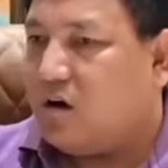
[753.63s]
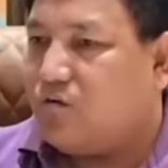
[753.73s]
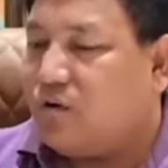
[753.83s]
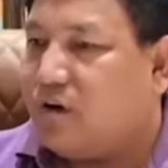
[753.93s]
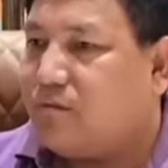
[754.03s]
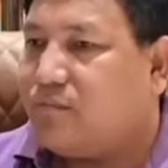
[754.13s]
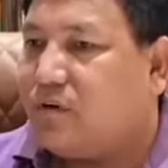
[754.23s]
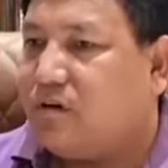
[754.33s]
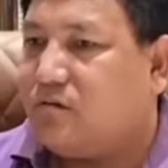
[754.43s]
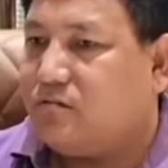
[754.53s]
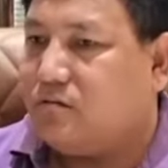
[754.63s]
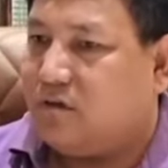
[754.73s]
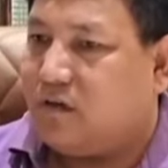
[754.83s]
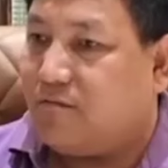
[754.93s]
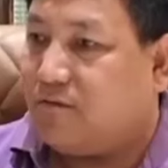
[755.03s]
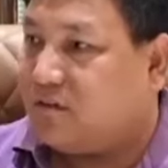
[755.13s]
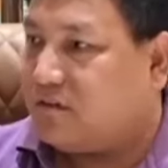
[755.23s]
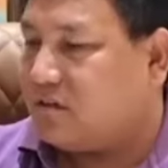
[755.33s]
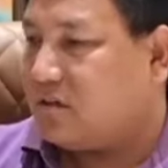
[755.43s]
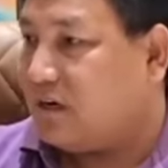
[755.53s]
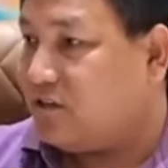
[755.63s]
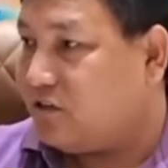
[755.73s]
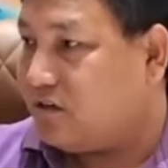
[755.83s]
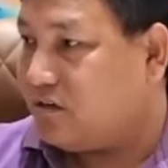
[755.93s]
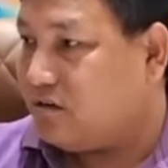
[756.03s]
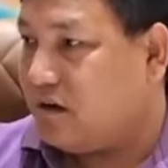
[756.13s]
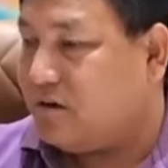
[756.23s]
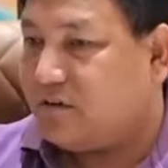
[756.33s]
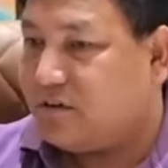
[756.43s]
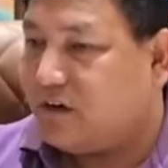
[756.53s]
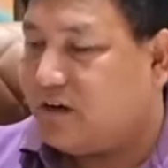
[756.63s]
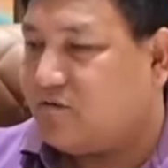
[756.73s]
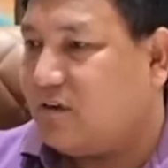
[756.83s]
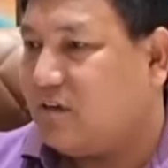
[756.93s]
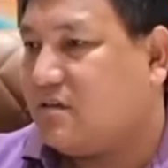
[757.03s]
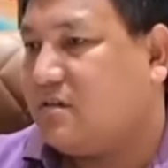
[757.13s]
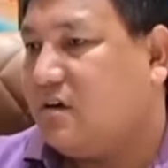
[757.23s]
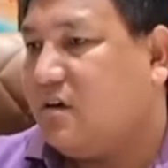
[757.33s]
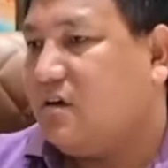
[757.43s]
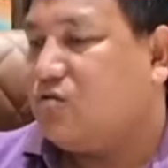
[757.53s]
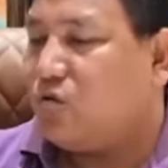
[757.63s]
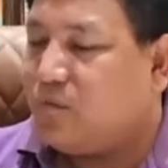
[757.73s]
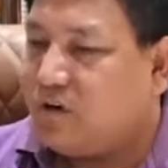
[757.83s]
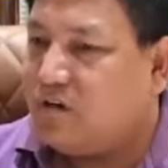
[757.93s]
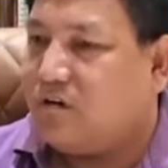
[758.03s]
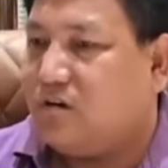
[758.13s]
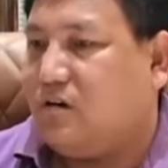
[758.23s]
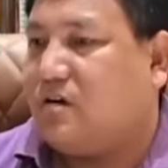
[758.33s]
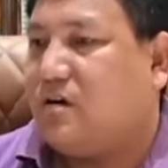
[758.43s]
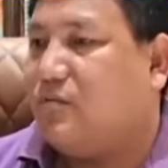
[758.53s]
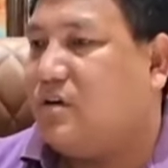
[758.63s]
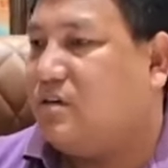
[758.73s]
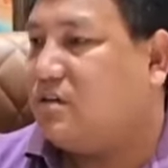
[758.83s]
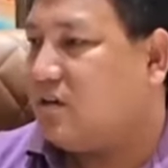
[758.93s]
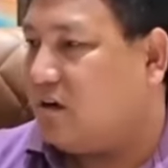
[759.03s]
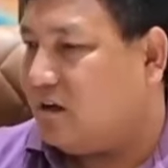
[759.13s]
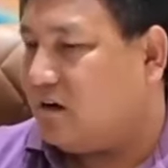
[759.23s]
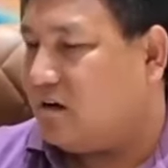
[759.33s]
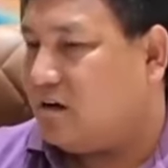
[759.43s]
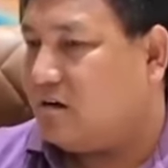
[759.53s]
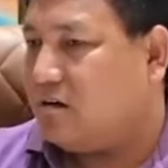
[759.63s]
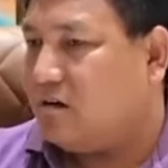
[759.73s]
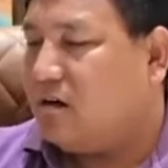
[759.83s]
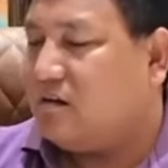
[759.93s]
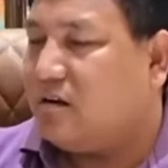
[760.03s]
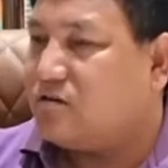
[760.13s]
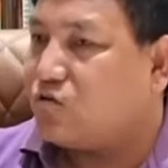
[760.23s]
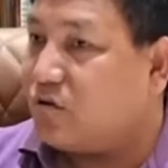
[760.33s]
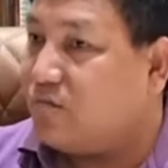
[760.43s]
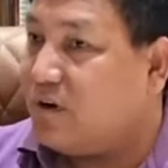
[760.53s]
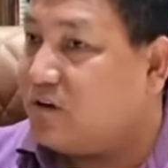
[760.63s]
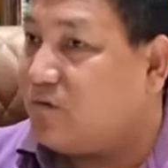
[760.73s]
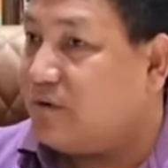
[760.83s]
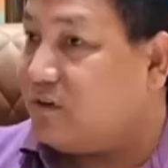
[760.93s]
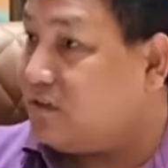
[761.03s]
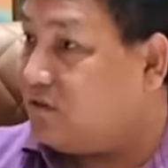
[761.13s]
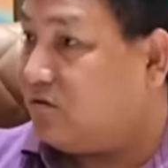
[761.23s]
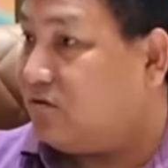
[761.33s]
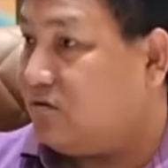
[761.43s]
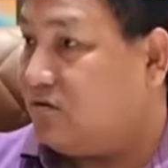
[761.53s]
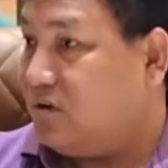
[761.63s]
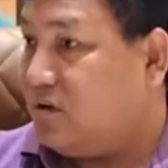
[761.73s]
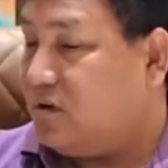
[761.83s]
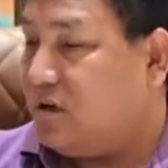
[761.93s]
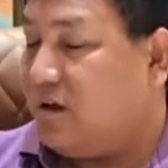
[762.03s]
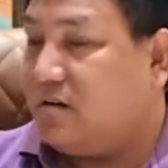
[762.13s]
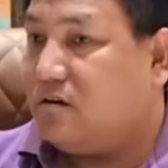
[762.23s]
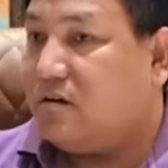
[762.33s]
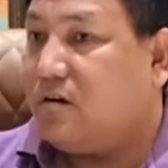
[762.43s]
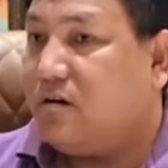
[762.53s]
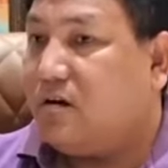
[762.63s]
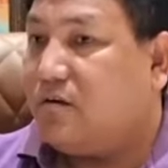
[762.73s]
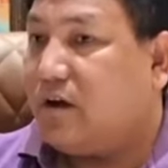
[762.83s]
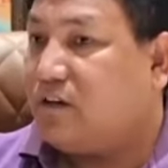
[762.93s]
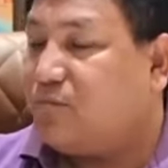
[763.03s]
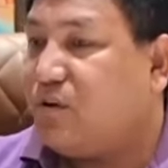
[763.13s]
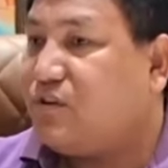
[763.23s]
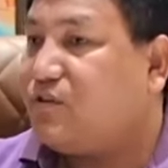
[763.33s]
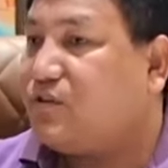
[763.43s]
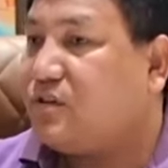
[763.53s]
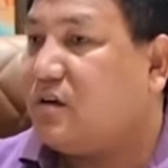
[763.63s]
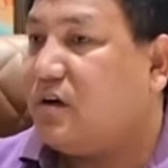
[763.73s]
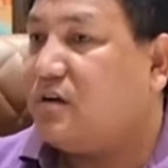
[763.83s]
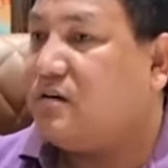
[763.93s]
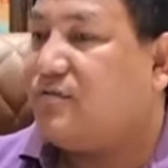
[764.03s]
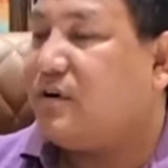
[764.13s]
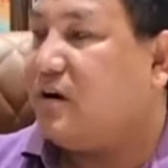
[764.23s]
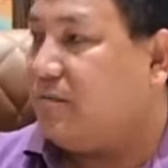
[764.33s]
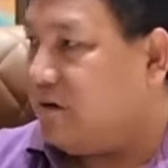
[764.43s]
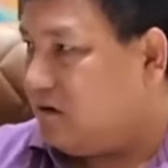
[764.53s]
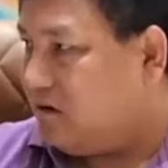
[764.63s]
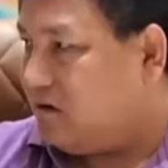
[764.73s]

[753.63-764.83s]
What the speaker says: We have diverse culture, diverse language, so many communities are there, and there is conflict of interest also, and the aspirations are at different level.